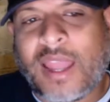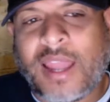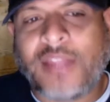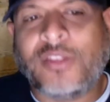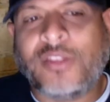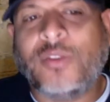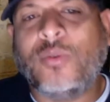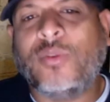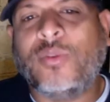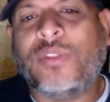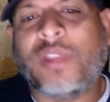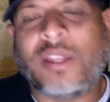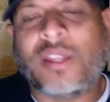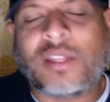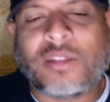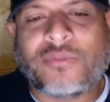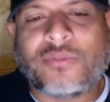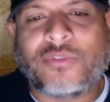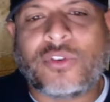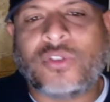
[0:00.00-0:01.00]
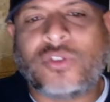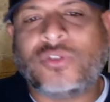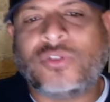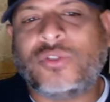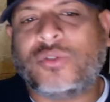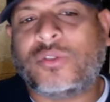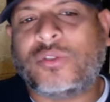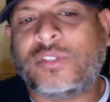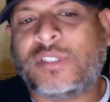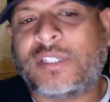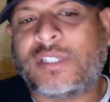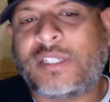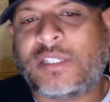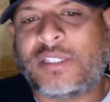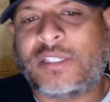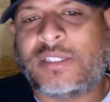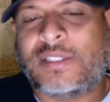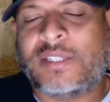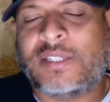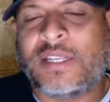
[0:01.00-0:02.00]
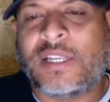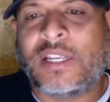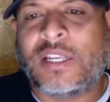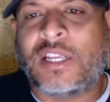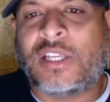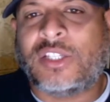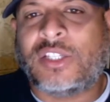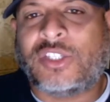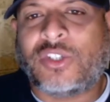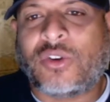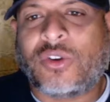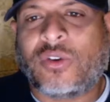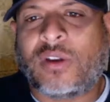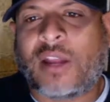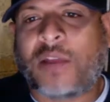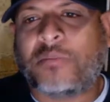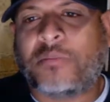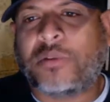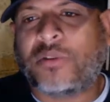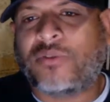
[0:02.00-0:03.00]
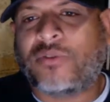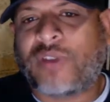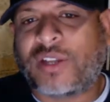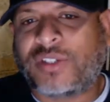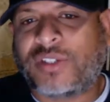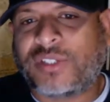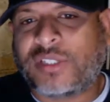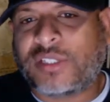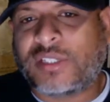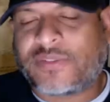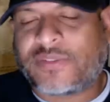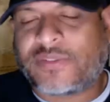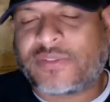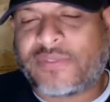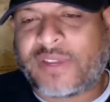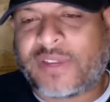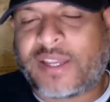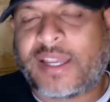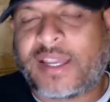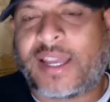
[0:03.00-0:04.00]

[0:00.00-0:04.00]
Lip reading: do think that Vergil Ortiz show a lot of progression in this fight.